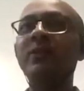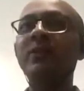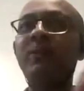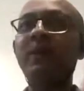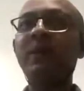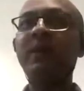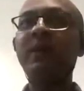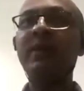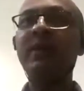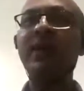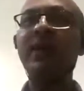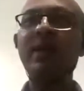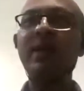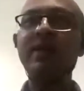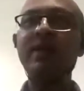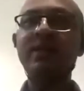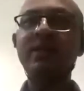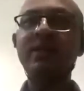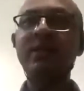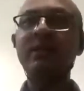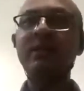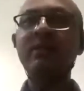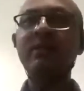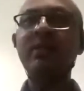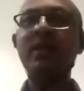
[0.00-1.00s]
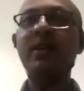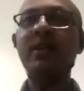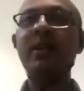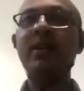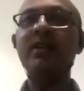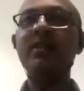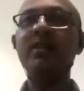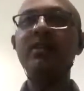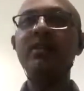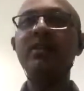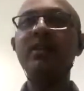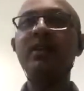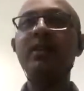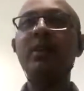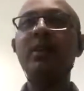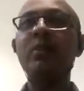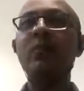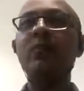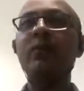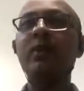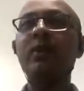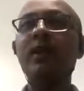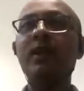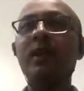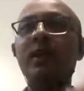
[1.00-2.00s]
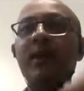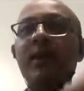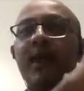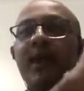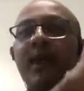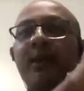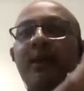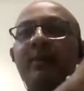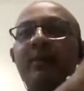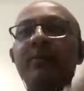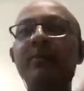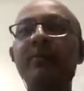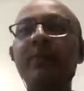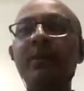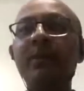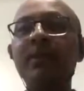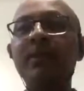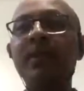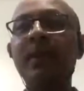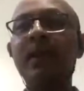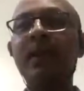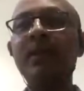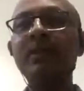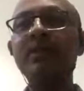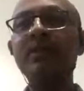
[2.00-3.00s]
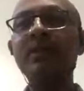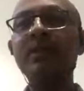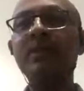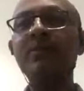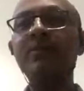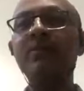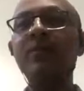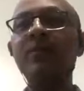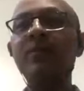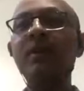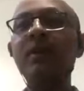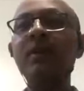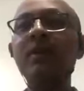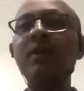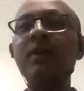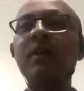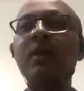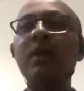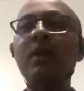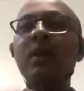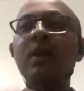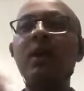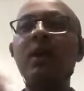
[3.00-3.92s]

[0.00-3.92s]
speaking such things will help me gain something,